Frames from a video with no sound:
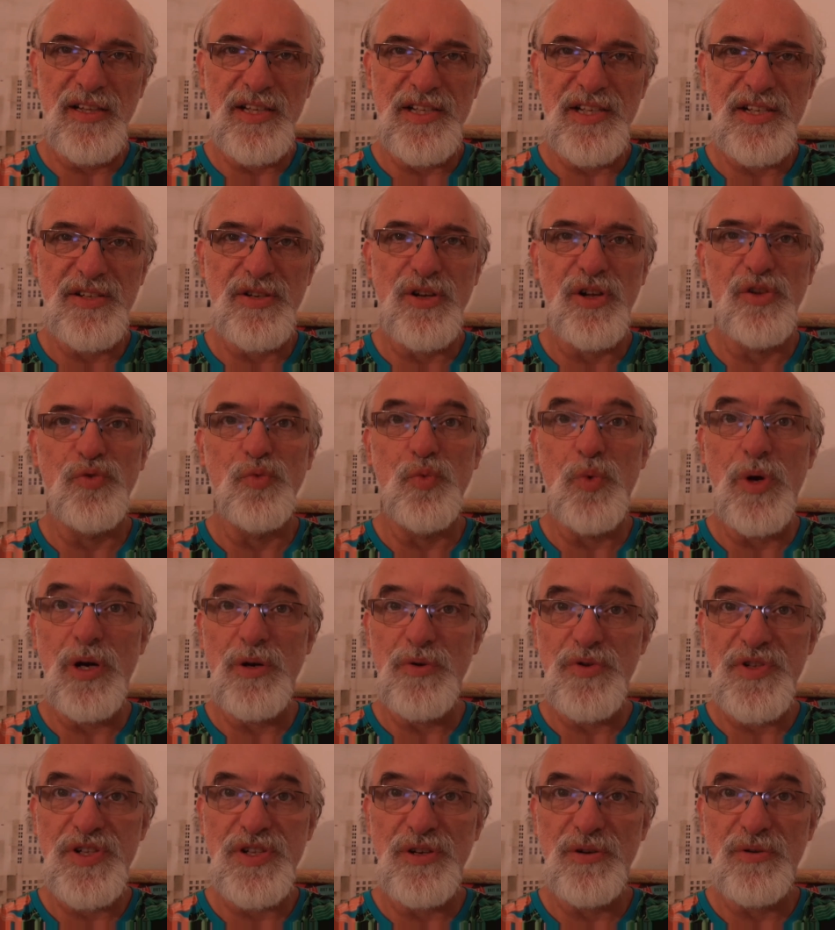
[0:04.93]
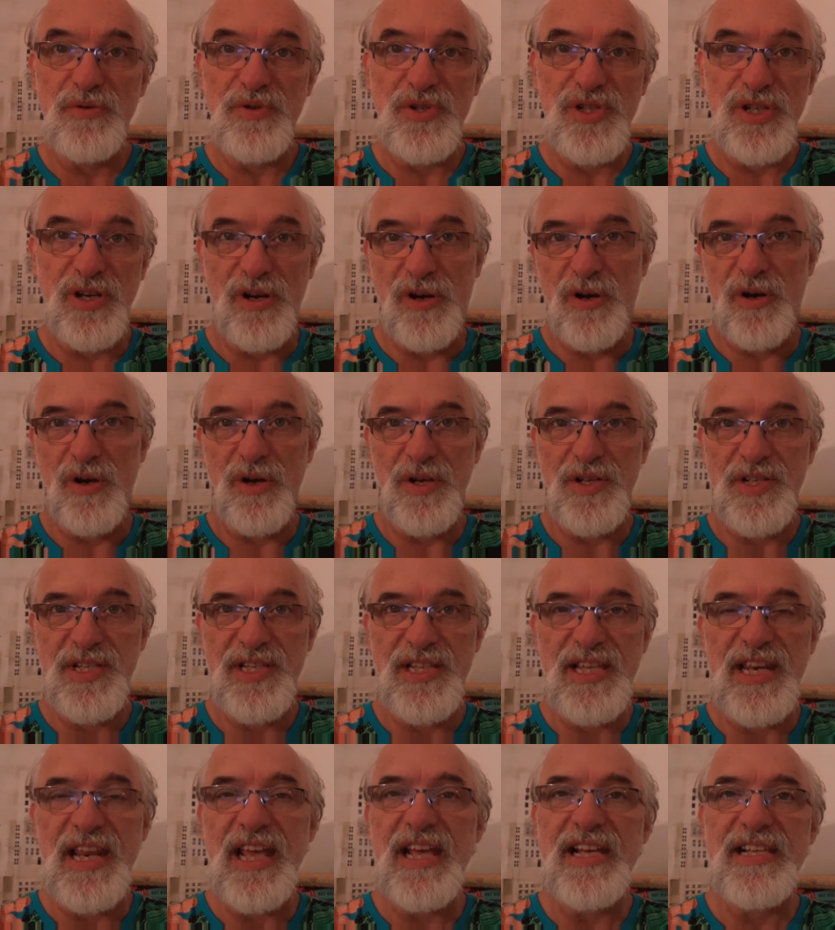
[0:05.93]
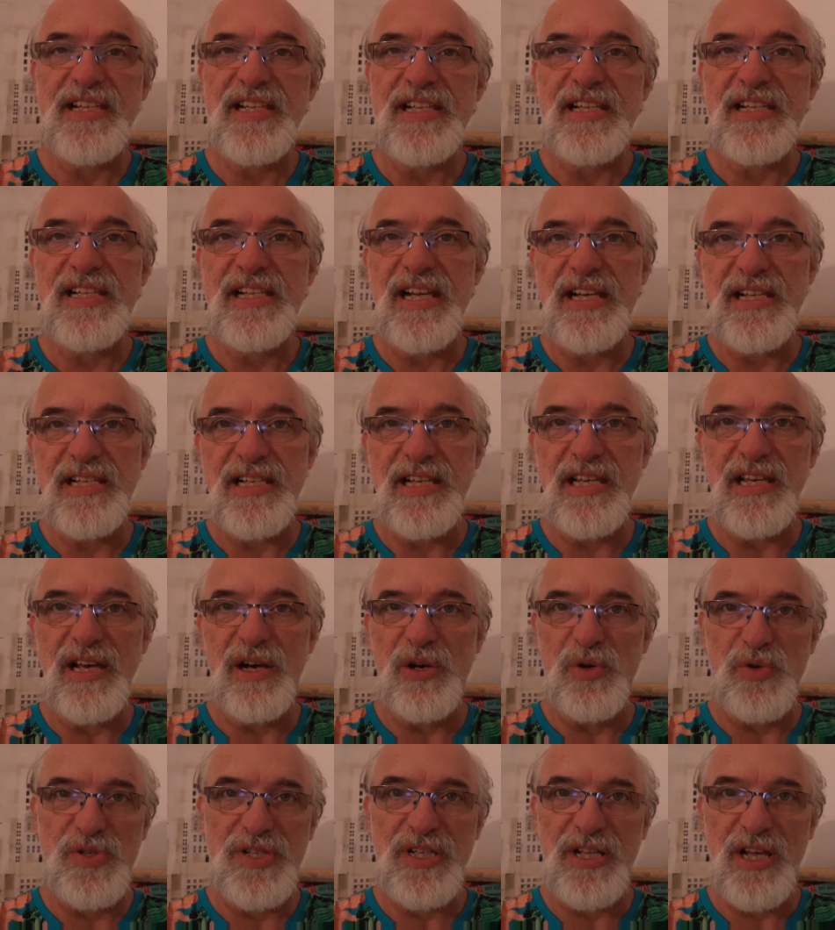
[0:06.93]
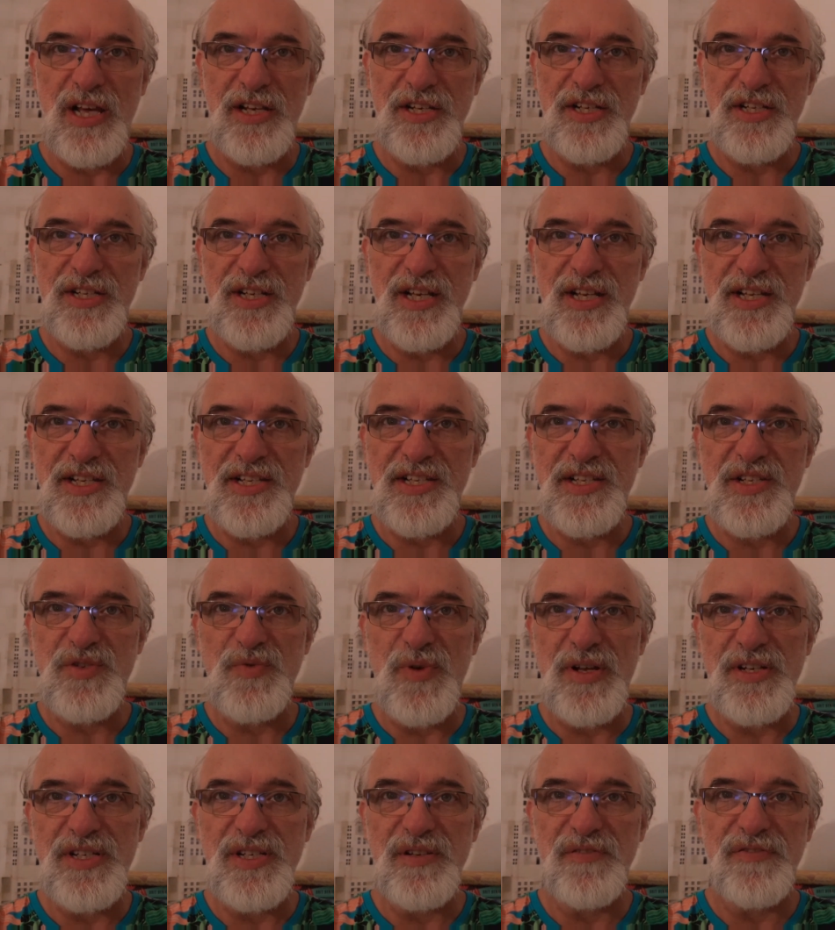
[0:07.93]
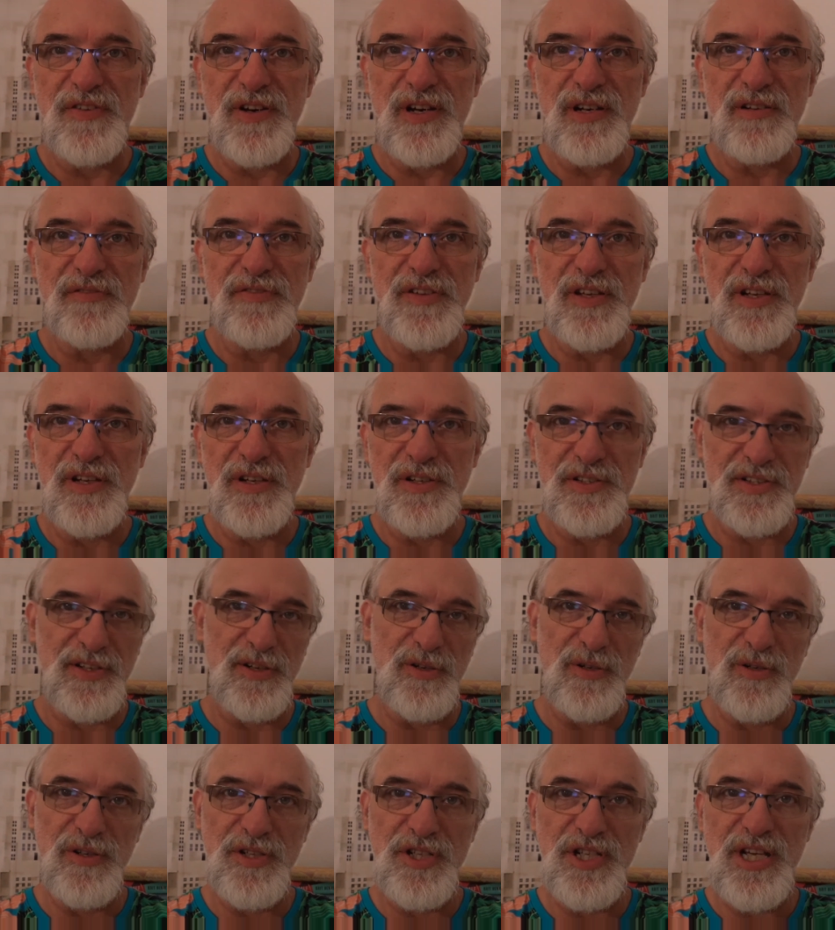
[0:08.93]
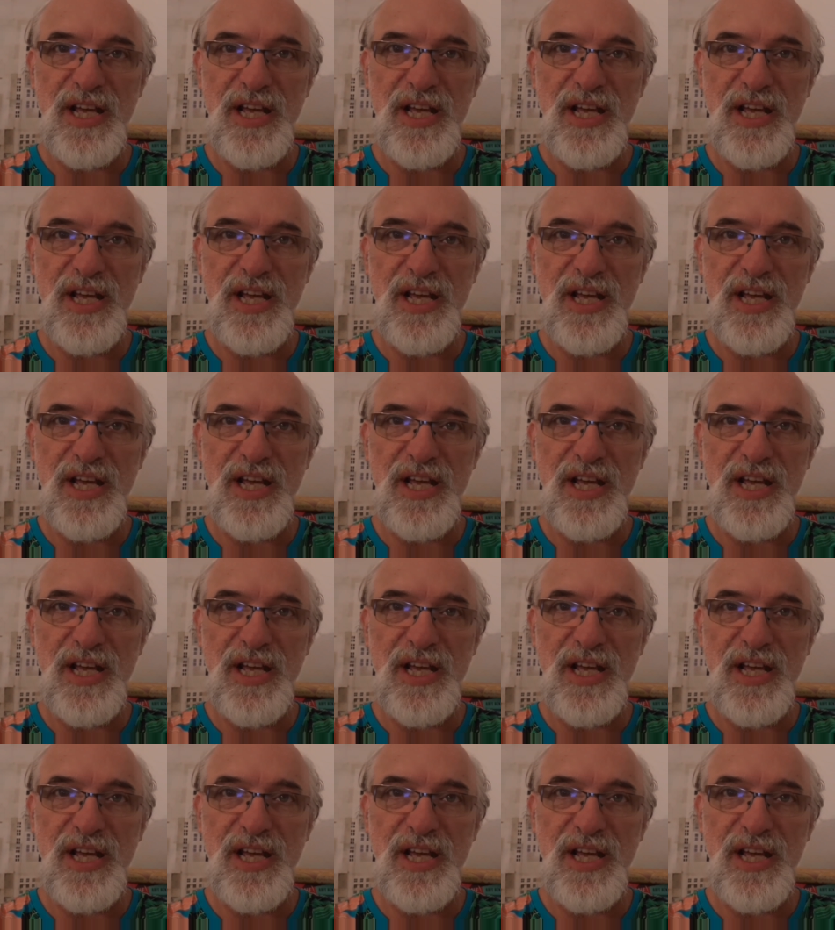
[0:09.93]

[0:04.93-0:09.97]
This is called WoSoTalks. Therese Sessy Åsland is 25 years old.